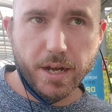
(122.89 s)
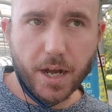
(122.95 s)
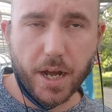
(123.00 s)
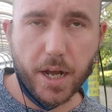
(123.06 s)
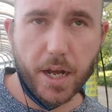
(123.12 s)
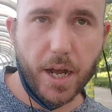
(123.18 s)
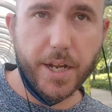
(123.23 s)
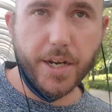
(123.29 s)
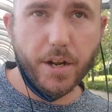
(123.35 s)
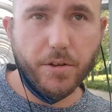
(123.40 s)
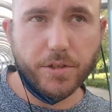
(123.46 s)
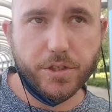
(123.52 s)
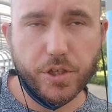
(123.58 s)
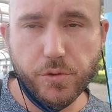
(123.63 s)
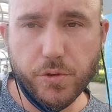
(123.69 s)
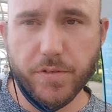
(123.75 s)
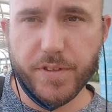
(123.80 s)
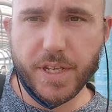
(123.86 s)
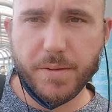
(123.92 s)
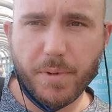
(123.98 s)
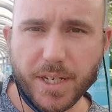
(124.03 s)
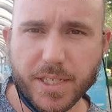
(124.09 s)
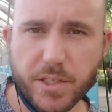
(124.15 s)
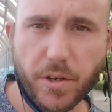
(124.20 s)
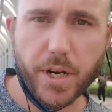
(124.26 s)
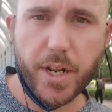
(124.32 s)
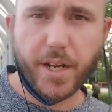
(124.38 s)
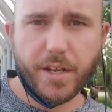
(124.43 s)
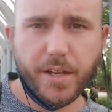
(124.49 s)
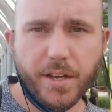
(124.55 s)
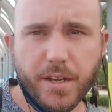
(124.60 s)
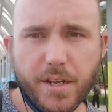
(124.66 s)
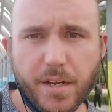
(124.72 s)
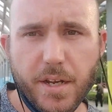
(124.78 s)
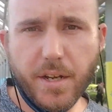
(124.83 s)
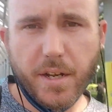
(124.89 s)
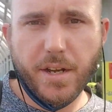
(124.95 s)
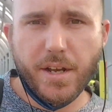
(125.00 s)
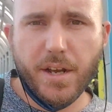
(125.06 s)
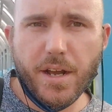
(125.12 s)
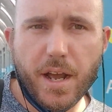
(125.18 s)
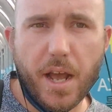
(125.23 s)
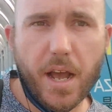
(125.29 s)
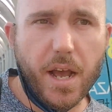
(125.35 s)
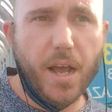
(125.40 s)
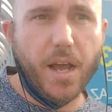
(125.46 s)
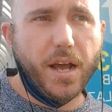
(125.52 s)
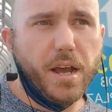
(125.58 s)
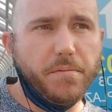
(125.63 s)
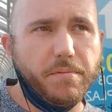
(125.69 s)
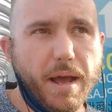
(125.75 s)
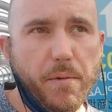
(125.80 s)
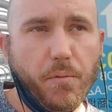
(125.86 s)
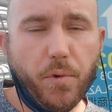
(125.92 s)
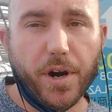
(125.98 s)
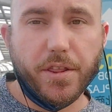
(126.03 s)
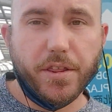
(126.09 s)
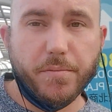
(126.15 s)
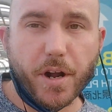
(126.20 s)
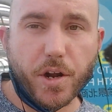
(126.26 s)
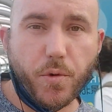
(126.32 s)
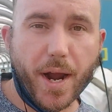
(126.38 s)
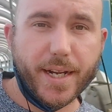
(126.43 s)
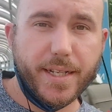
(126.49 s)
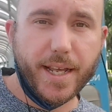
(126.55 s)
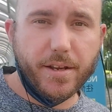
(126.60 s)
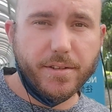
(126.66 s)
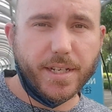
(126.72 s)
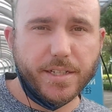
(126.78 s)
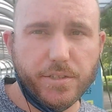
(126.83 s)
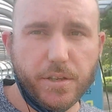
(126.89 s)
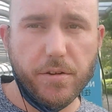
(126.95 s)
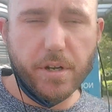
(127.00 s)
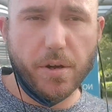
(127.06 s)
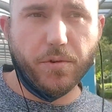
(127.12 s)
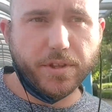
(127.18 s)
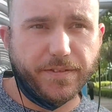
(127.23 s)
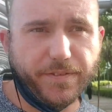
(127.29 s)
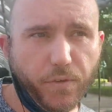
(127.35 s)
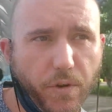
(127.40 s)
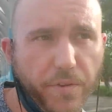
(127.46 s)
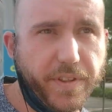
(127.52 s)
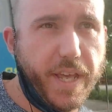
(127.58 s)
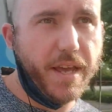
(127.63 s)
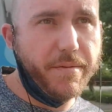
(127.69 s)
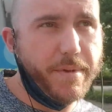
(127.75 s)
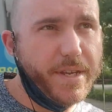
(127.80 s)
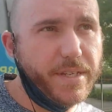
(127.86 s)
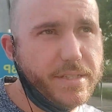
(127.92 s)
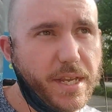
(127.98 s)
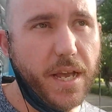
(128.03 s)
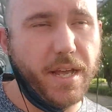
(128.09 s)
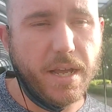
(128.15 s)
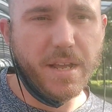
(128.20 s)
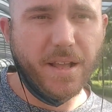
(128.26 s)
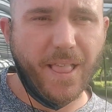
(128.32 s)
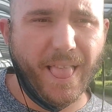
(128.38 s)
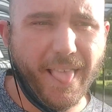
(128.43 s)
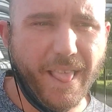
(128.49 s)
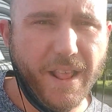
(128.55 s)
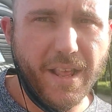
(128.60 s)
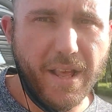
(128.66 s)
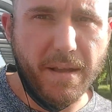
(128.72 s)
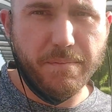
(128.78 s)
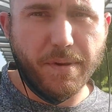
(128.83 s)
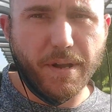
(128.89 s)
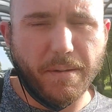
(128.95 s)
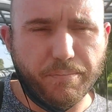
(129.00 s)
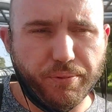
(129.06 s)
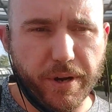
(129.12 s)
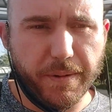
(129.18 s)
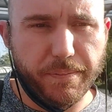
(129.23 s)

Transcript: I know two of them are Sonic, um, and one of them are Quacktails. I don't know what the fourth game is, but pretty